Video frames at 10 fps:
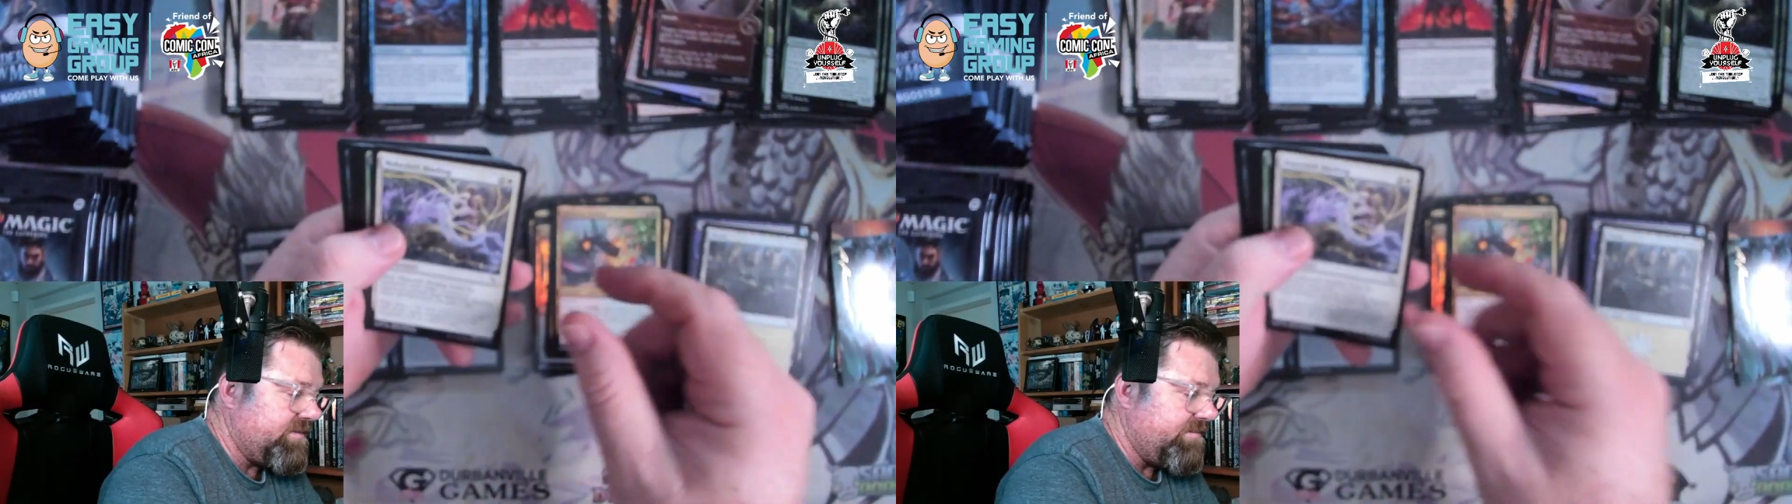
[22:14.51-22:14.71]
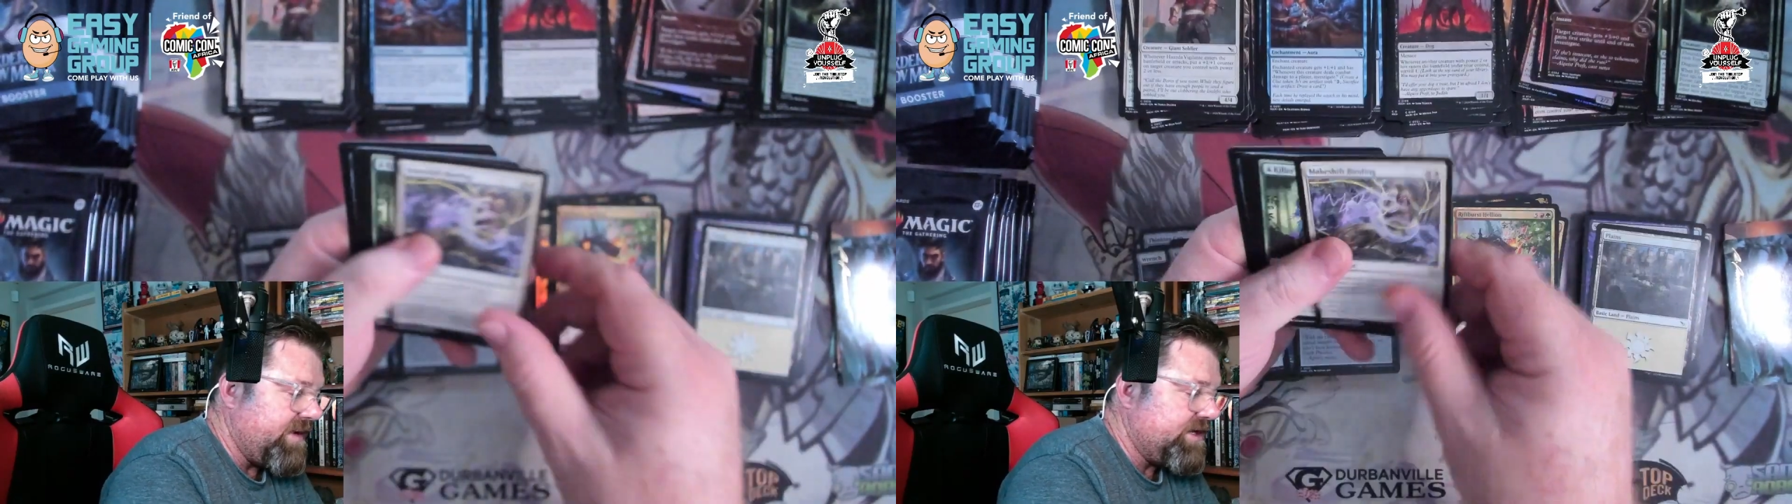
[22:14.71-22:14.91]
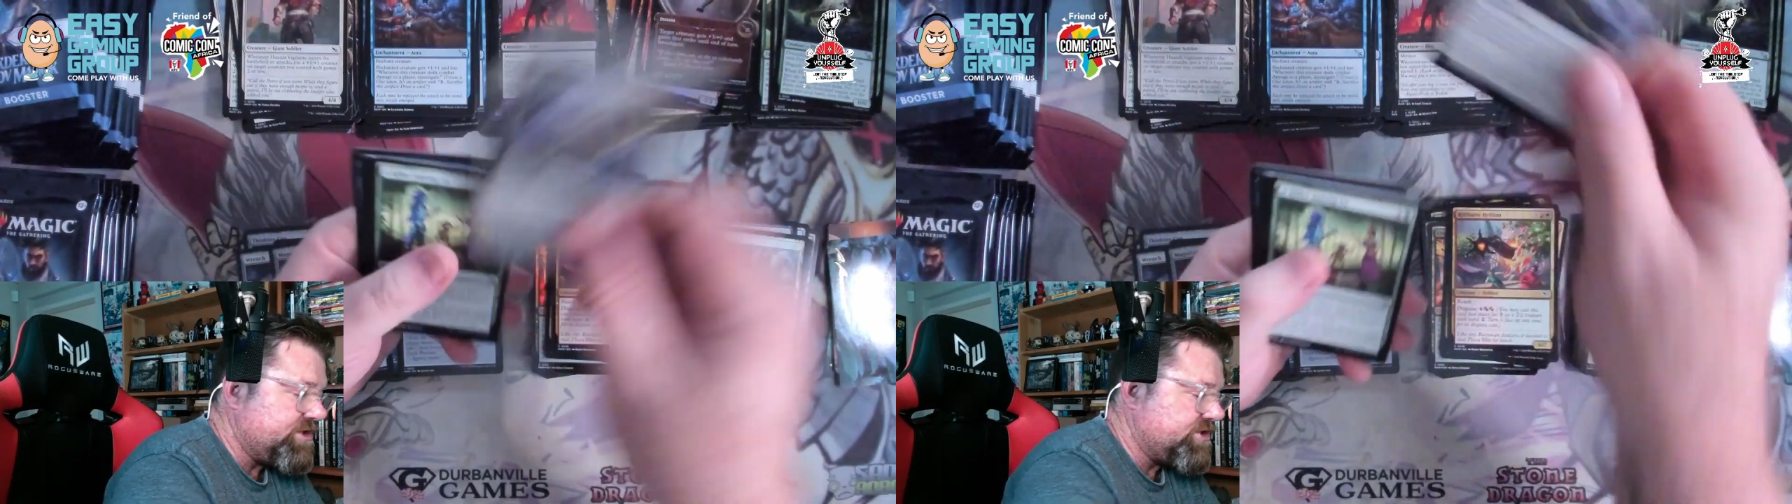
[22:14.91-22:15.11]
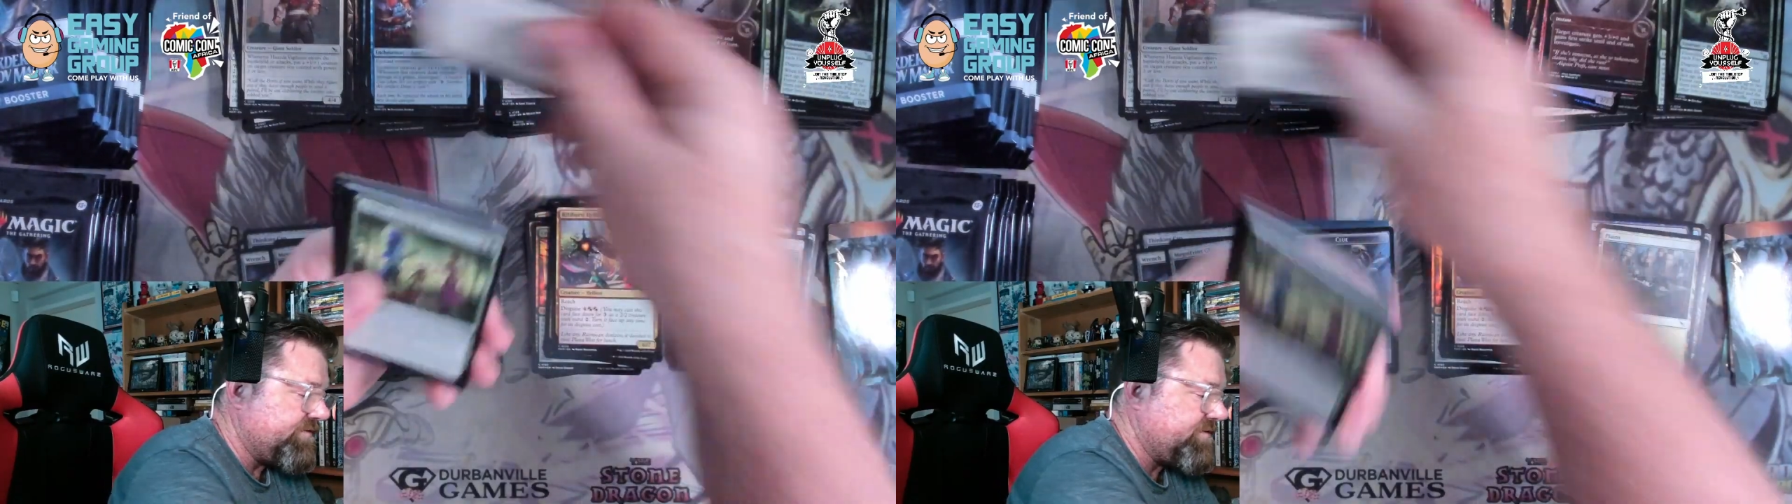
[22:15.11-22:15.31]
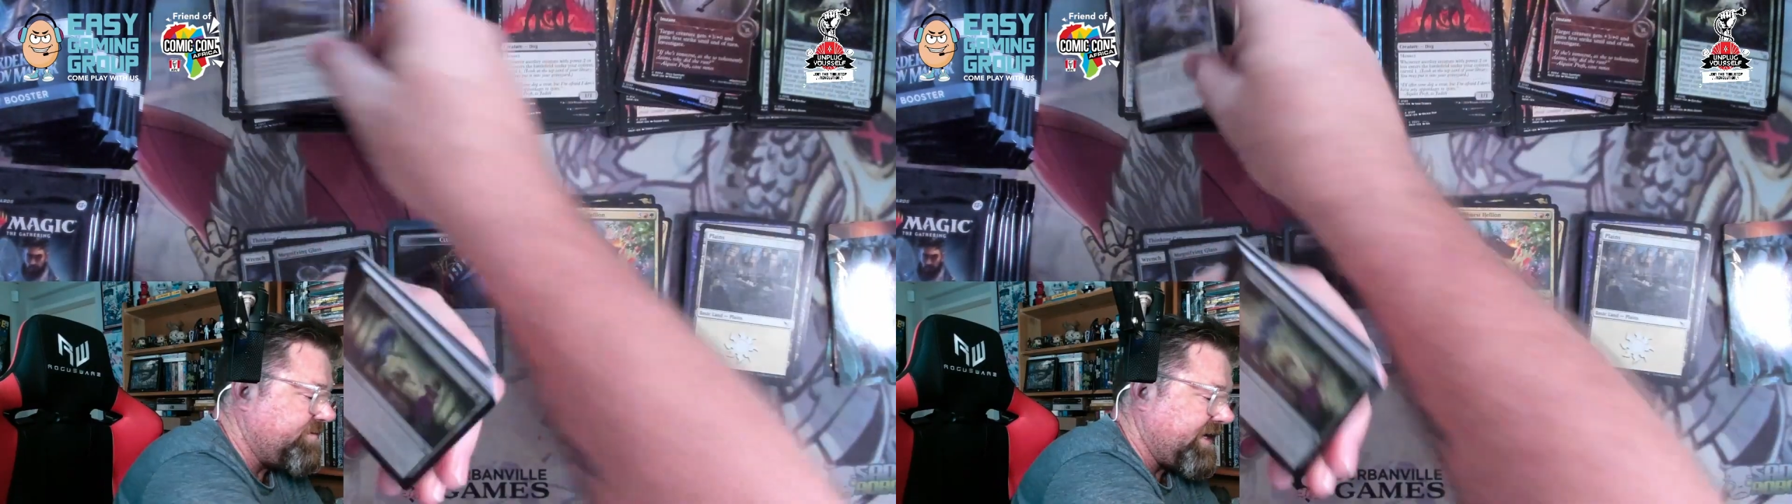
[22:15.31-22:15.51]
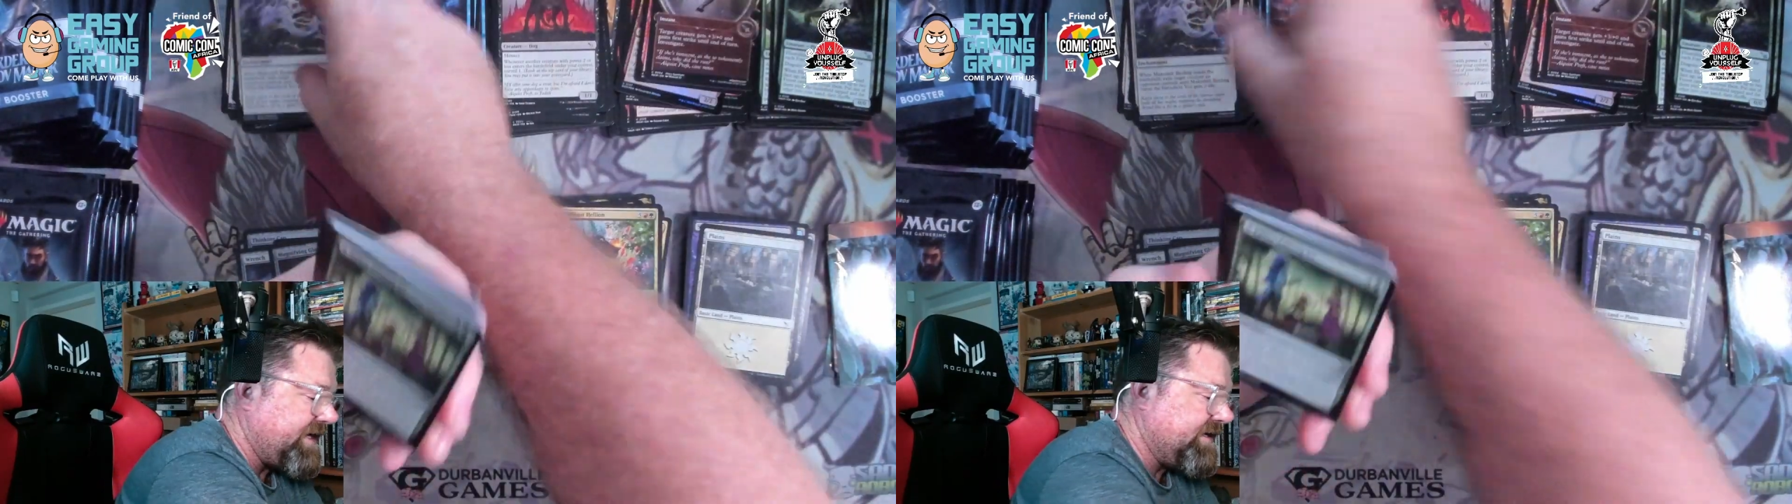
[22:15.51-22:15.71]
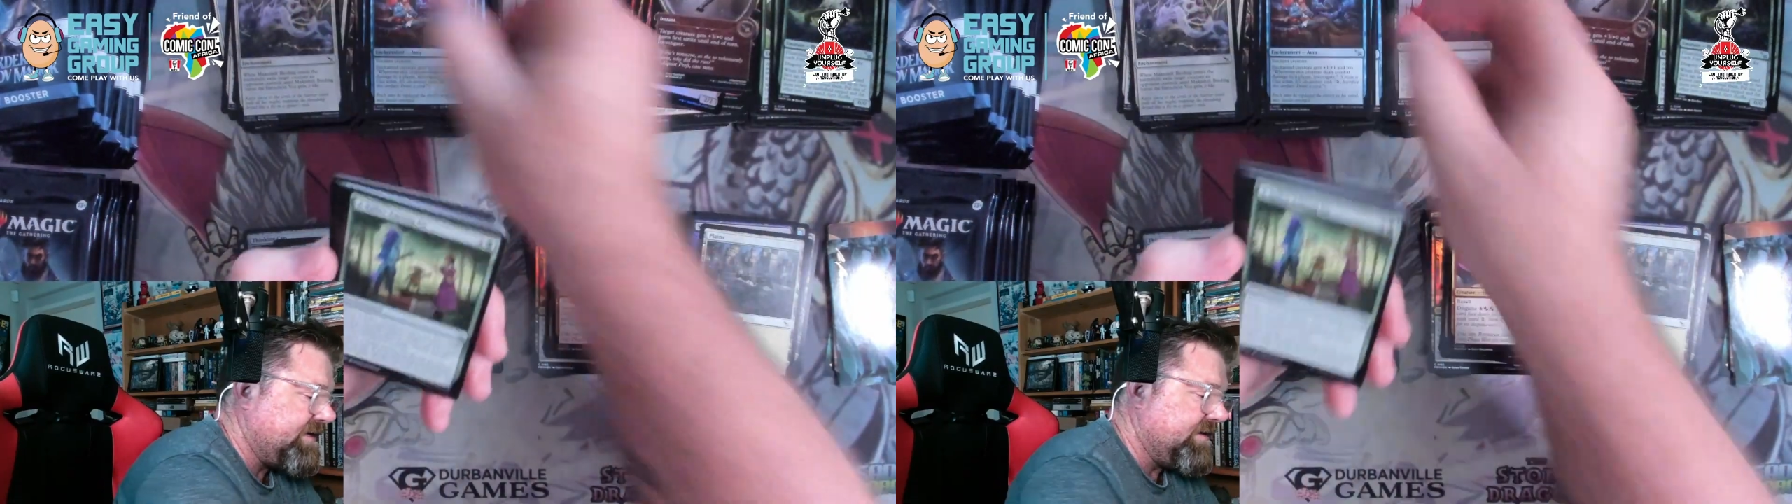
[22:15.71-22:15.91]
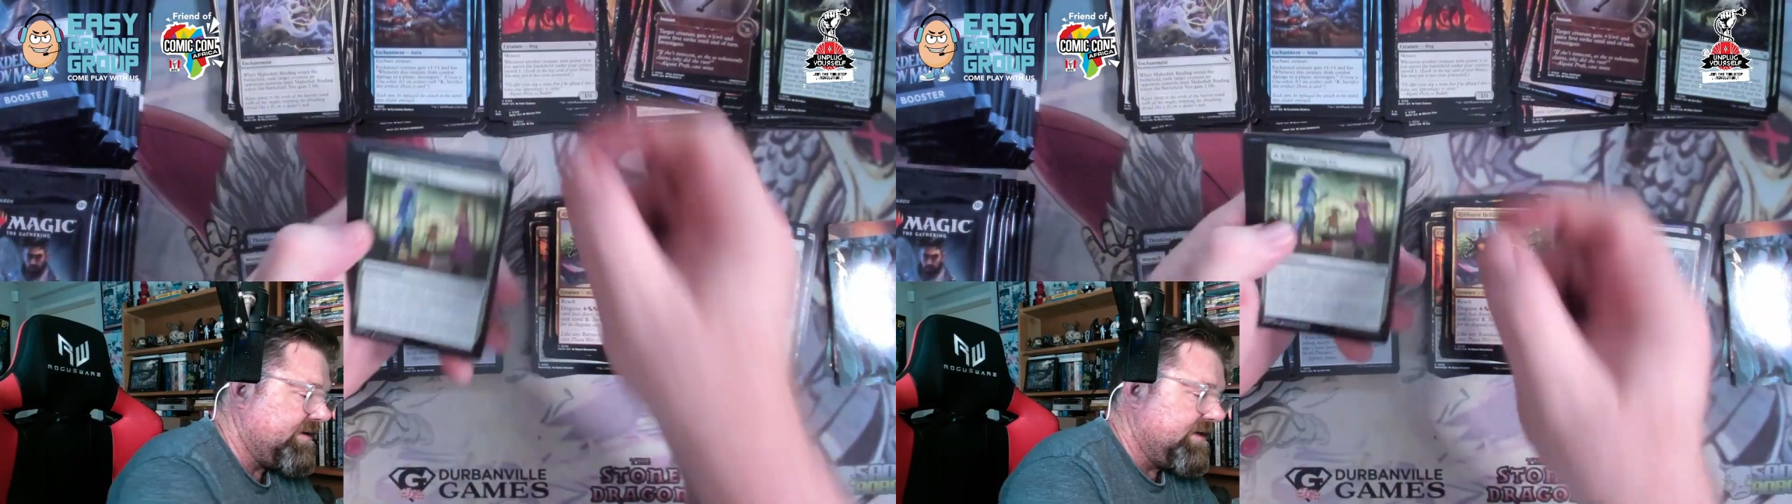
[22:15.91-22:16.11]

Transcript: Makeshift Binding,